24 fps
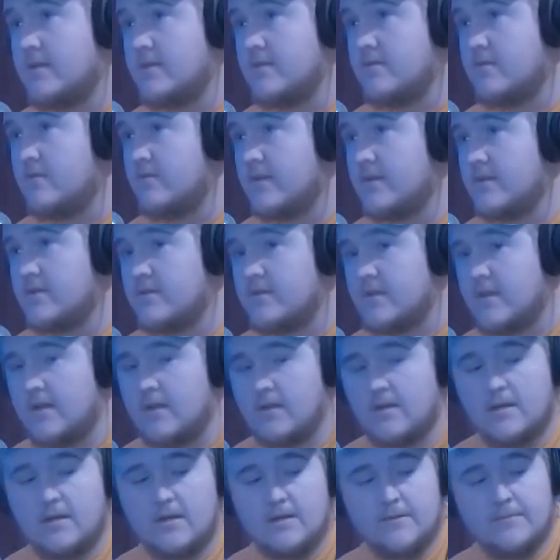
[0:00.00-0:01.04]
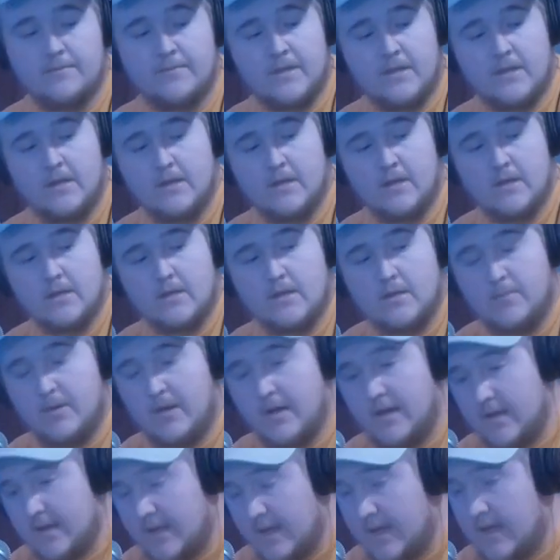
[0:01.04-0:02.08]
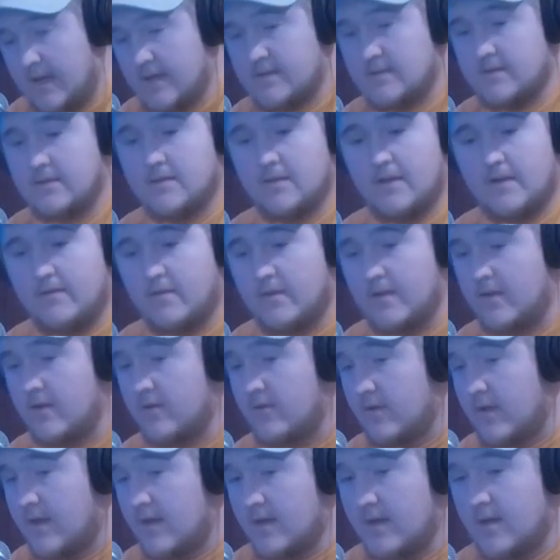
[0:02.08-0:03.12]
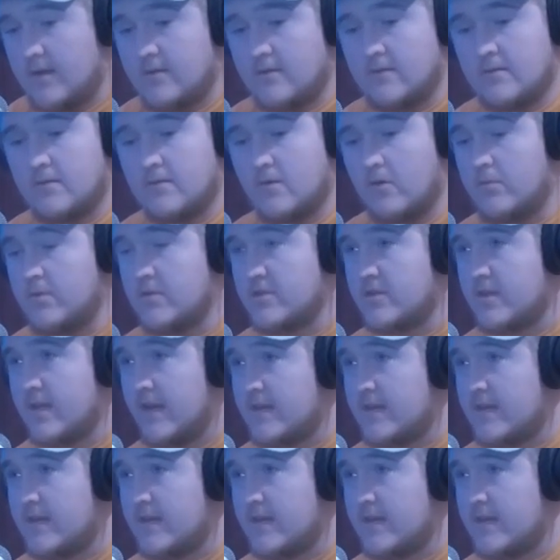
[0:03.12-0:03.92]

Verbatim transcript: about these new ventures, like uh, the podcast, everything going on, whole